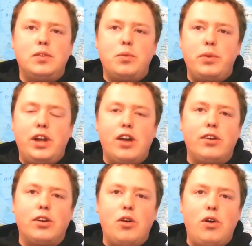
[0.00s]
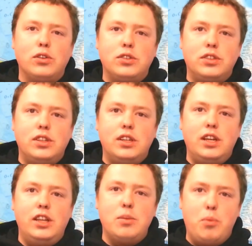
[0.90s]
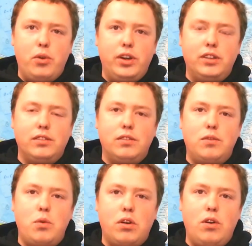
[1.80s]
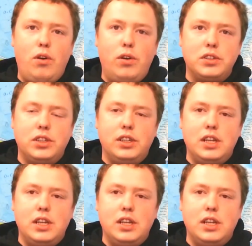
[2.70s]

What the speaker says: We got our calls in the morning, 4 calls,